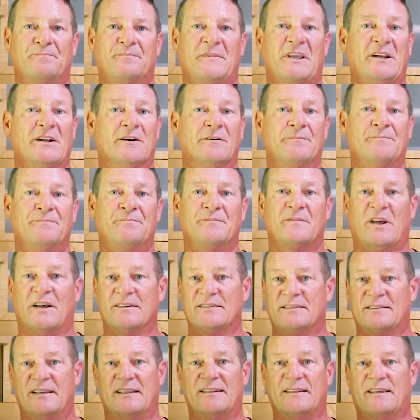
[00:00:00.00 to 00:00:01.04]
You know,
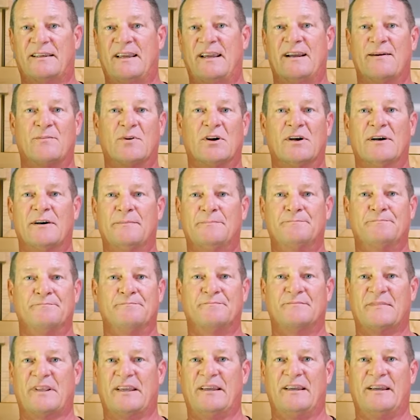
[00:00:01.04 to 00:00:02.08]
I'll set the camera up
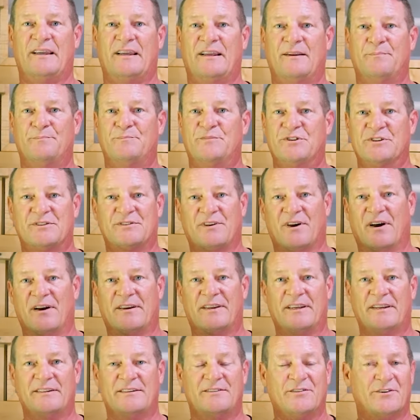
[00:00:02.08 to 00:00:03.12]
and just
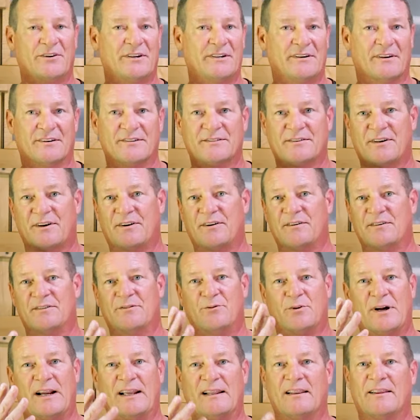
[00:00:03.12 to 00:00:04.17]
talk into it and I'll start
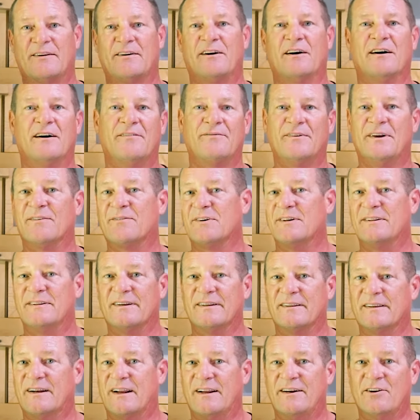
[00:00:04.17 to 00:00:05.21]
rattling off
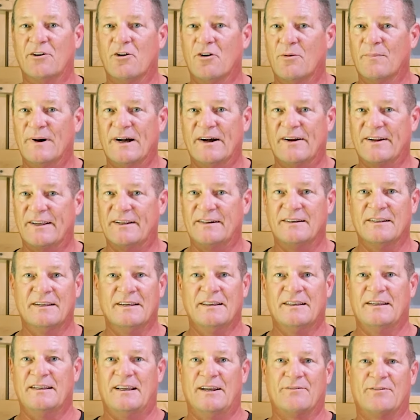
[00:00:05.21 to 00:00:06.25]
everything that I know about it,
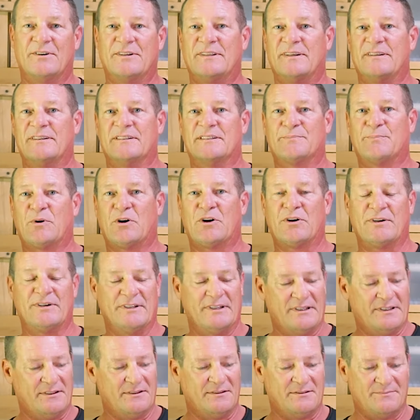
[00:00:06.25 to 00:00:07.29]
everything that's
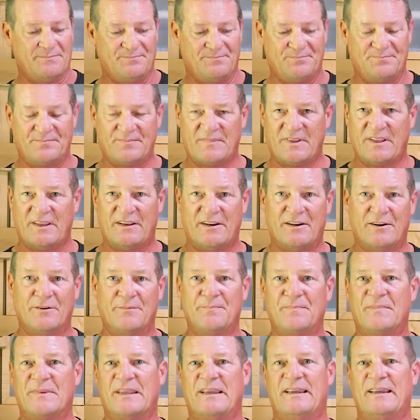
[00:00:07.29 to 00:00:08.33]
pertinent, you
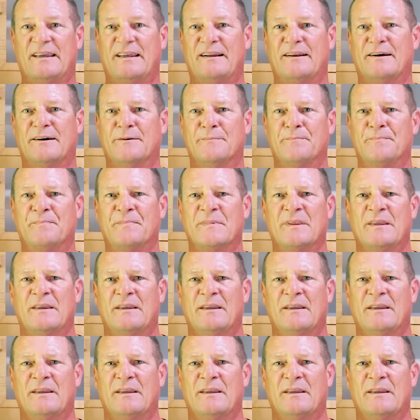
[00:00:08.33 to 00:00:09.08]
know, and